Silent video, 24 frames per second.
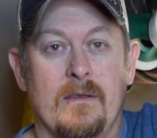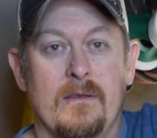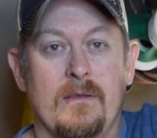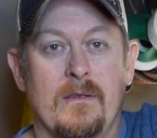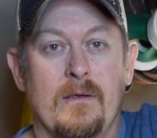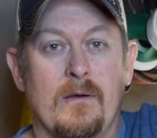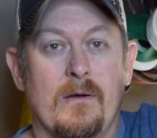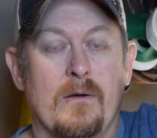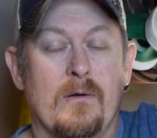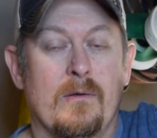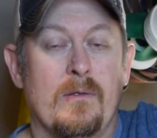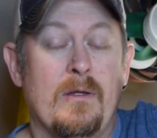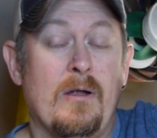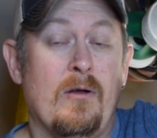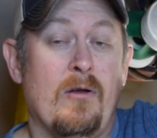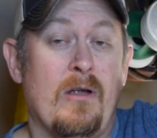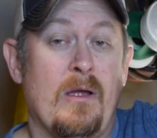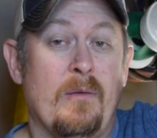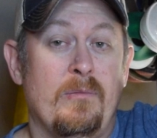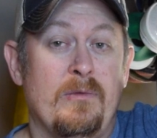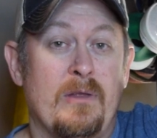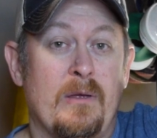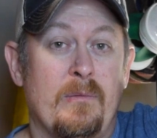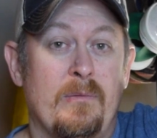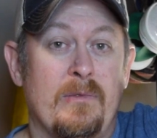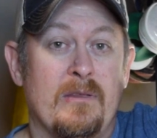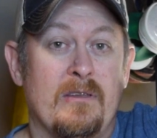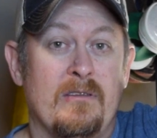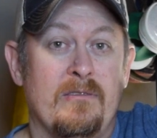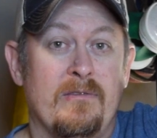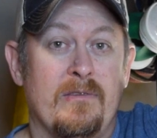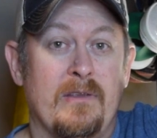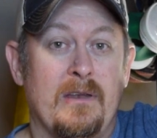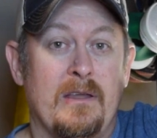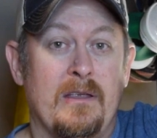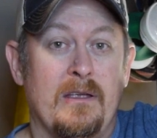So that wraps up this
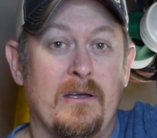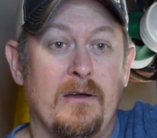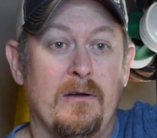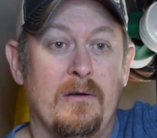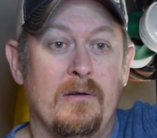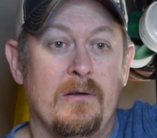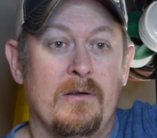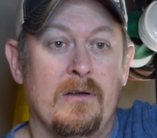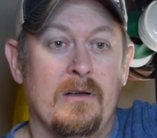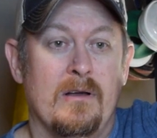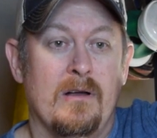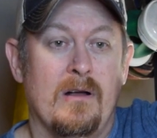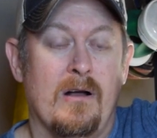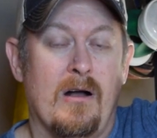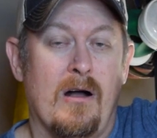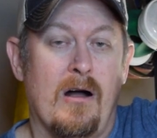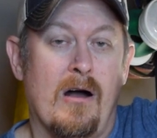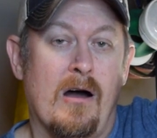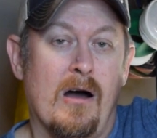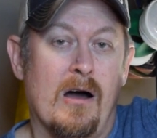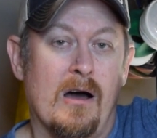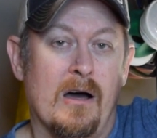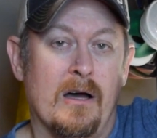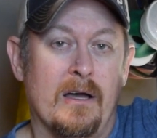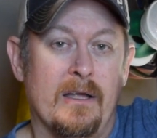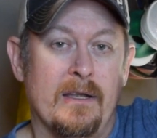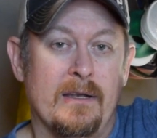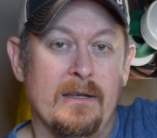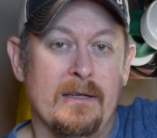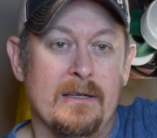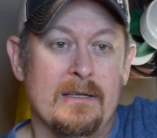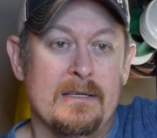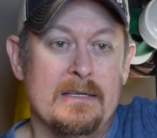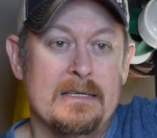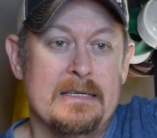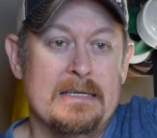video
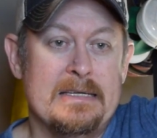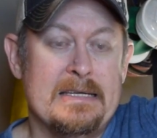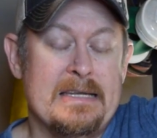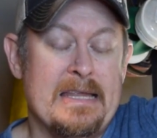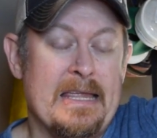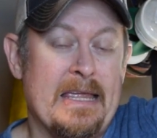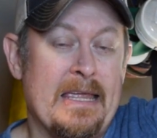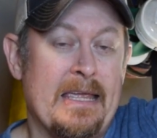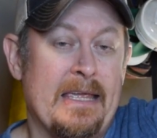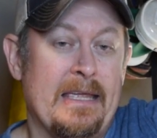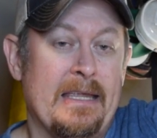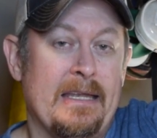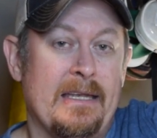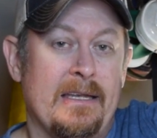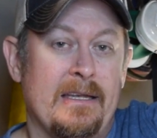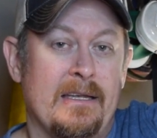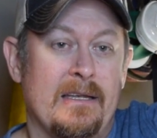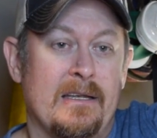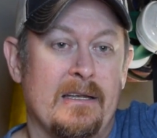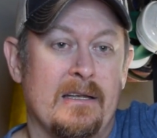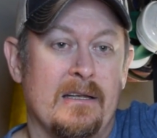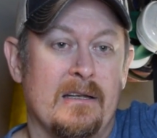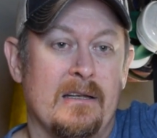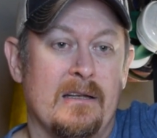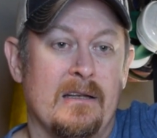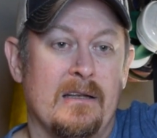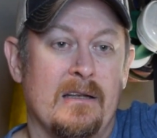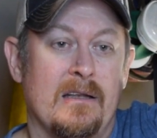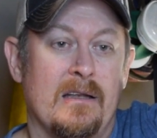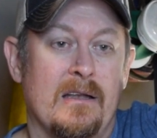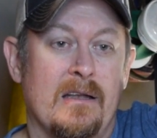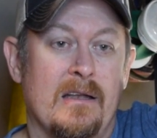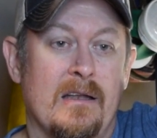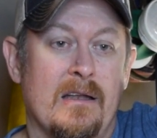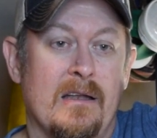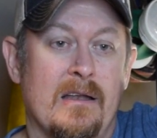on 10
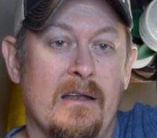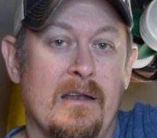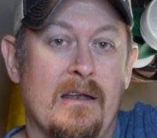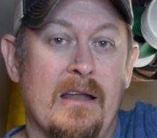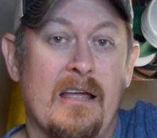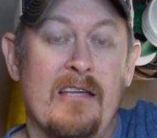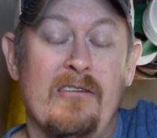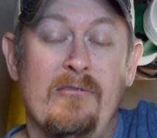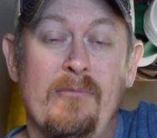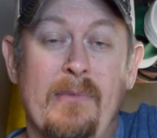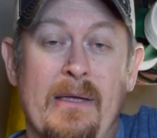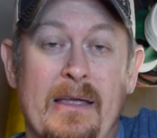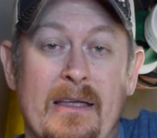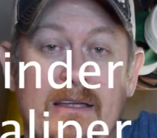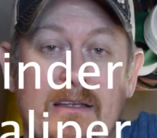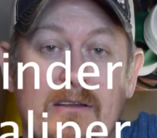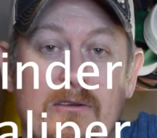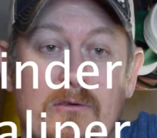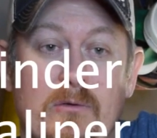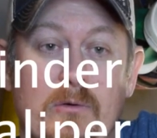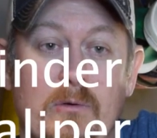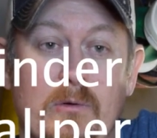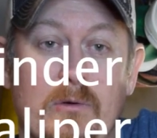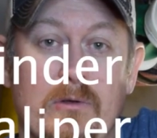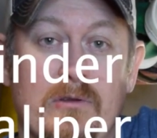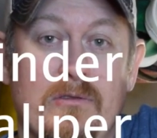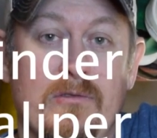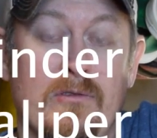knife making tools